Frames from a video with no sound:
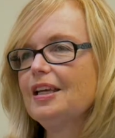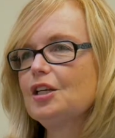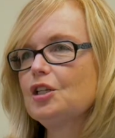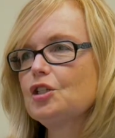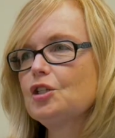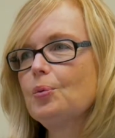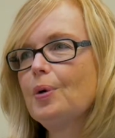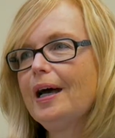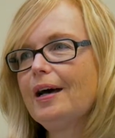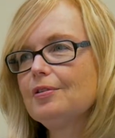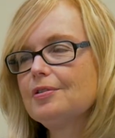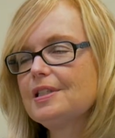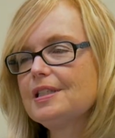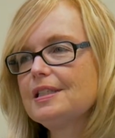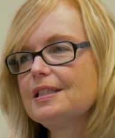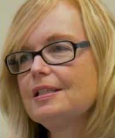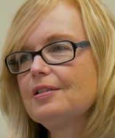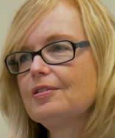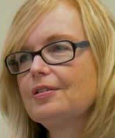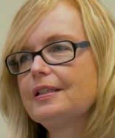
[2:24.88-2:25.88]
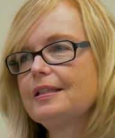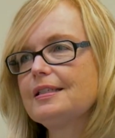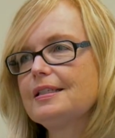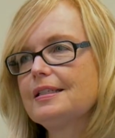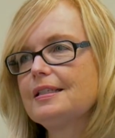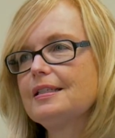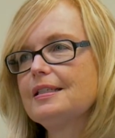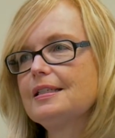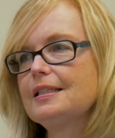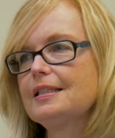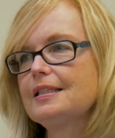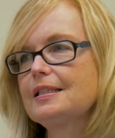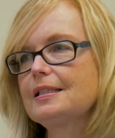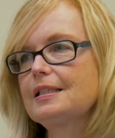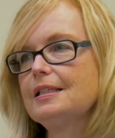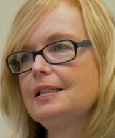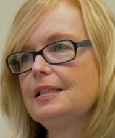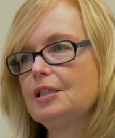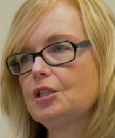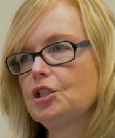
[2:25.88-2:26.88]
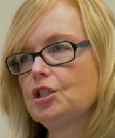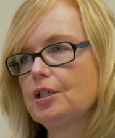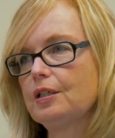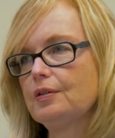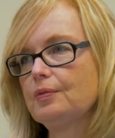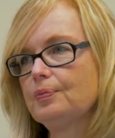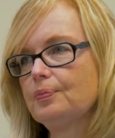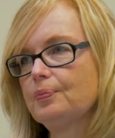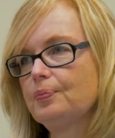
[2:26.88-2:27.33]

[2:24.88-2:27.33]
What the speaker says: So how serious is this condition?